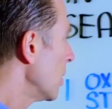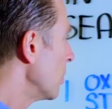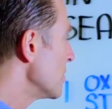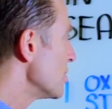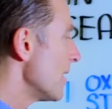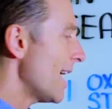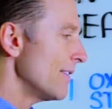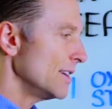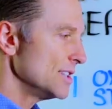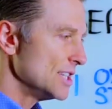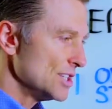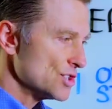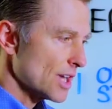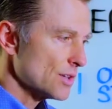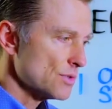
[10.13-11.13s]
which you have a
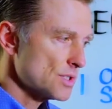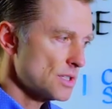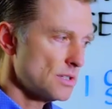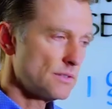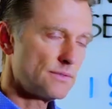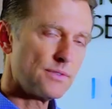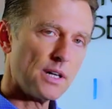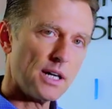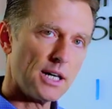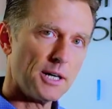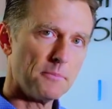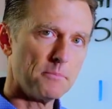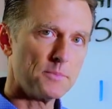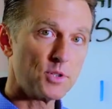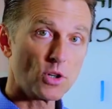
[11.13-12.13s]
degenerative
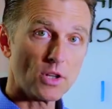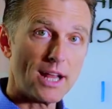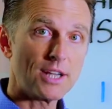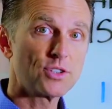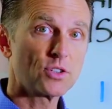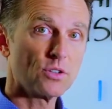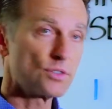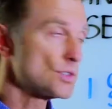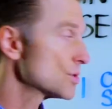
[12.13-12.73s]
neurological